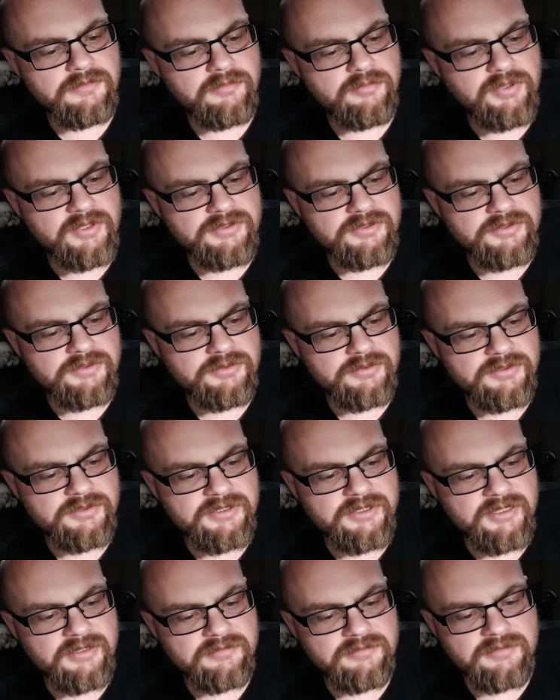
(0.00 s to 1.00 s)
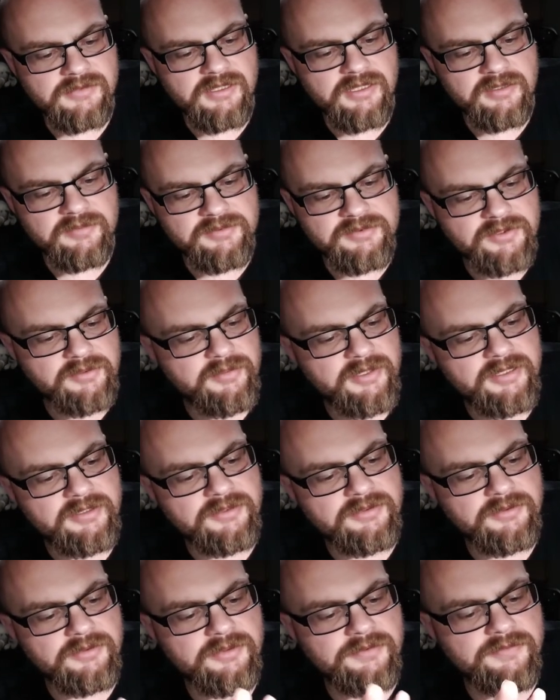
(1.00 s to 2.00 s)
Punch tool set, absolutely
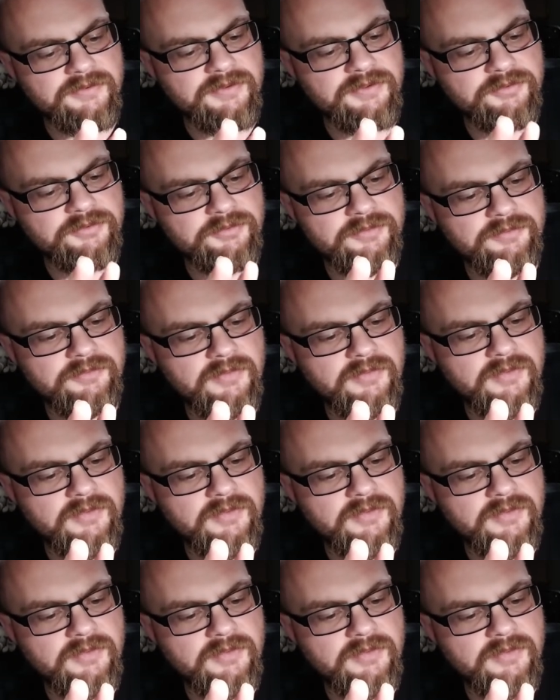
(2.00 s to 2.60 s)
mandatory for this one.